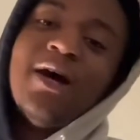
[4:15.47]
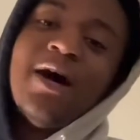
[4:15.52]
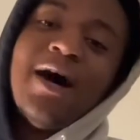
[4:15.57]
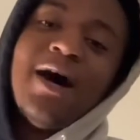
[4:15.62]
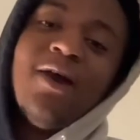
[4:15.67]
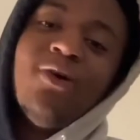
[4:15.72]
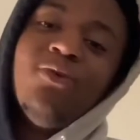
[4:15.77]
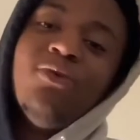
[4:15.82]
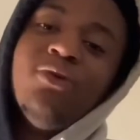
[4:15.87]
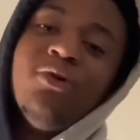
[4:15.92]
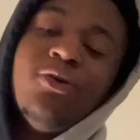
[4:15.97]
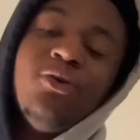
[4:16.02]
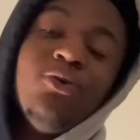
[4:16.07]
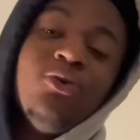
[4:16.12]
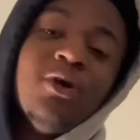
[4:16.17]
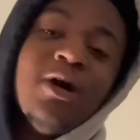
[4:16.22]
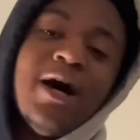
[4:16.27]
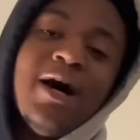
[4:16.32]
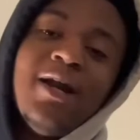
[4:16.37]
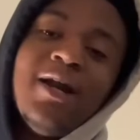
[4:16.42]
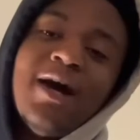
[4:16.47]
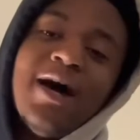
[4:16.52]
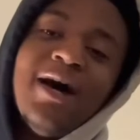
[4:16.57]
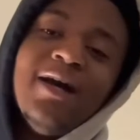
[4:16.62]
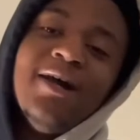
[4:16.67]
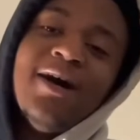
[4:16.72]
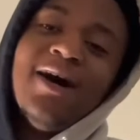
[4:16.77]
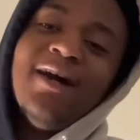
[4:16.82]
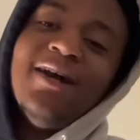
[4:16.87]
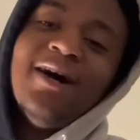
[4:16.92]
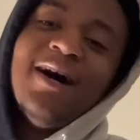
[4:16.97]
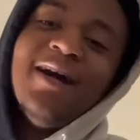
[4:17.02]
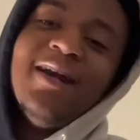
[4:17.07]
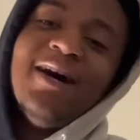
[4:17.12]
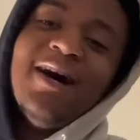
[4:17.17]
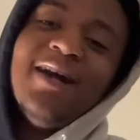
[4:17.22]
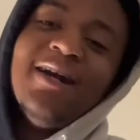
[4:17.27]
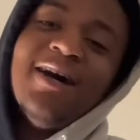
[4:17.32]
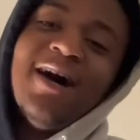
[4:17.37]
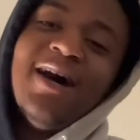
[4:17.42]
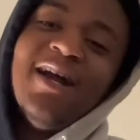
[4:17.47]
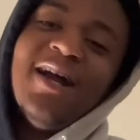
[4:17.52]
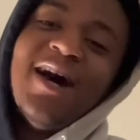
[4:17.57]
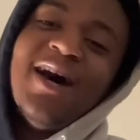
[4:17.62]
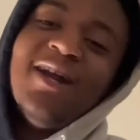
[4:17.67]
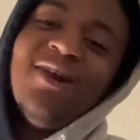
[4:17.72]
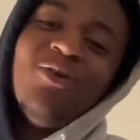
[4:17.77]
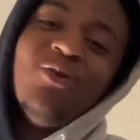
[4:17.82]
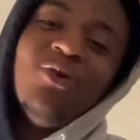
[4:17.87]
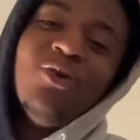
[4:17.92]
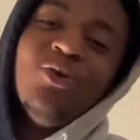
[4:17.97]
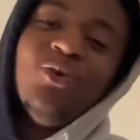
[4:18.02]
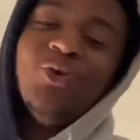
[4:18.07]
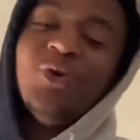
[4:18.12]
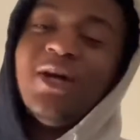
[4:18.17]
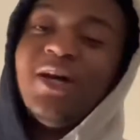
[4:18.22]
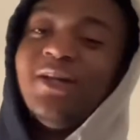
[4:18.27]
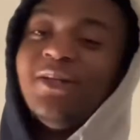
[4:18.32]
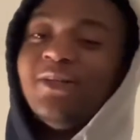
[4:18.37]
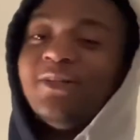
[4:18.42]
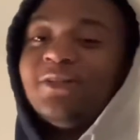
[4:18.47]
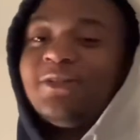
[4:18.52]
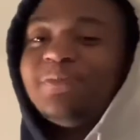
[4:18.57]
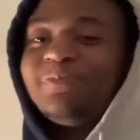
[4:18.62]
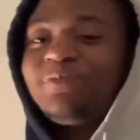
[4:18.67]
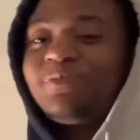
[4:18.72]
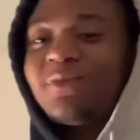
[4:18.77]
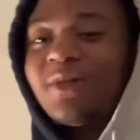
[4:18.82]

I don't know. I, I, I, I, I, I, I don't know who that is.